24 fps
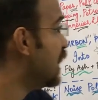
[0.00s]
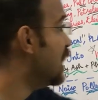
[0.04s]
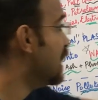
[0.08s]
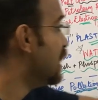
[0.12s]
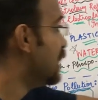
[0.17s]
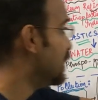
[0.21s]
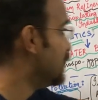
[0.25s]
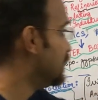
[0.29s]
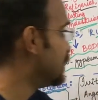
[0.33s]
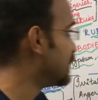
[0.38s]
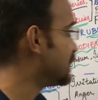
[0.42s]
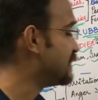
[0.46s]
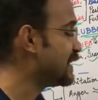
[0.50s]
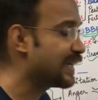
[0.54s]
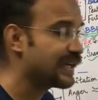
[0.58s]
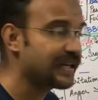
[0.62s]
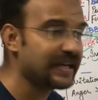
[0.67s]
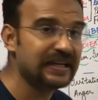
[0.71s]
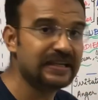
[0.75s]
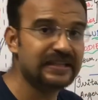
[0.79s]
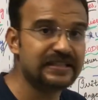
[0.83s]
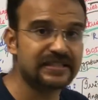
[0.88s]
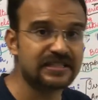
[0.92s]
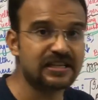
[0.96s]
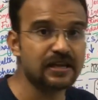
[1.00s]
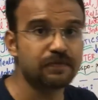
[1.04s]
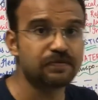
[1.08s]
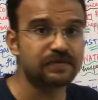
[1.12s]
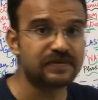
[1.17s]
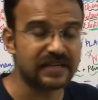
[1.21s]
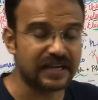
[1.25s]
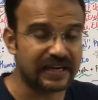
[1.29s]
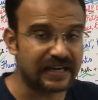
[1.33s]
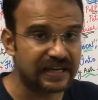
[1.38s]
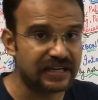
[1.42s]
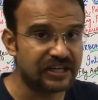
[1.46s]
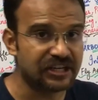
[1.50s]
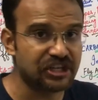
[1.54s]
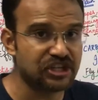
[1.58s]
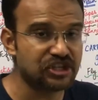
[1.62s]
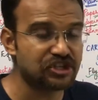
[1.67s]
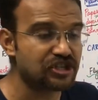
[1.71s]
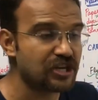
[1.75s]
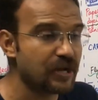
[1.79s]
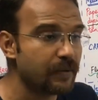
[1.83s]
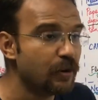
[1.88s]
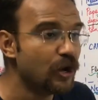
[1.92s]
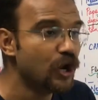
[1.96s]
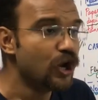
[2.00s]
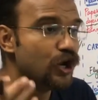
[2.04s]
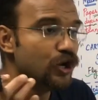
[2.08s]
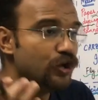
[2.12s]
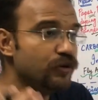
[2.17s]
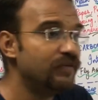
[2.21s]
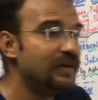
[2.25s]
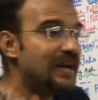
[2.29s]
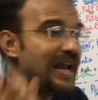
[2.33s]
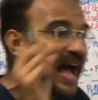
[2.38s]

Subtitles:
In the second step, secondary step, we will